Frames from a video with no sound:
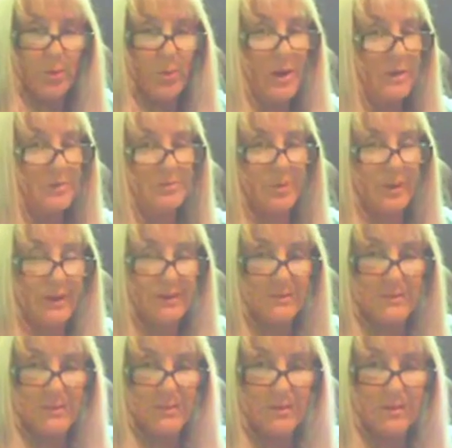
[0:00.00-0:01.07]
one
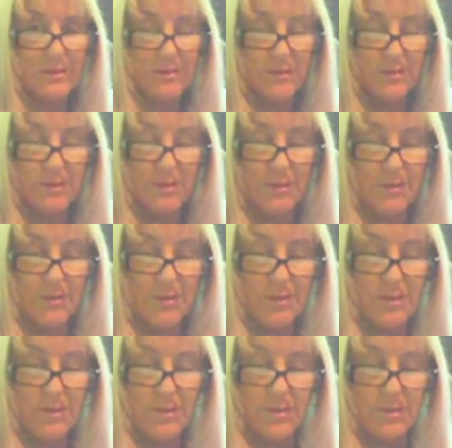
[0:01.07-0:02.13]
event,
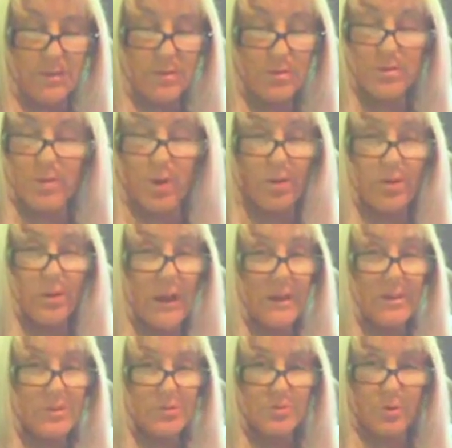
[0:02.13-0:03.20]
so
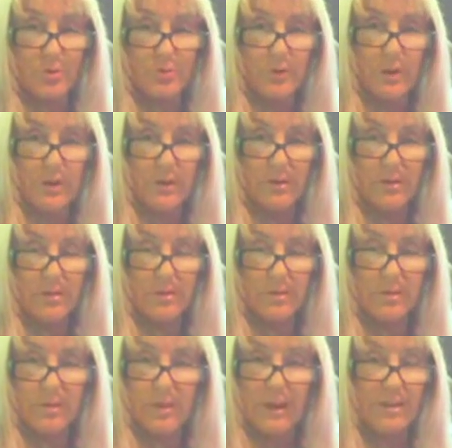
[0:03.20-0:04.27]
catastrophic
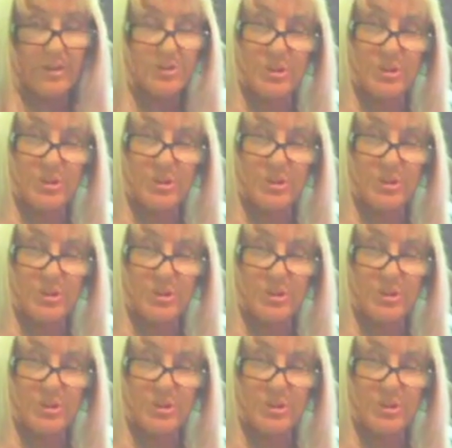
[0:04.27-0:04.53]
that it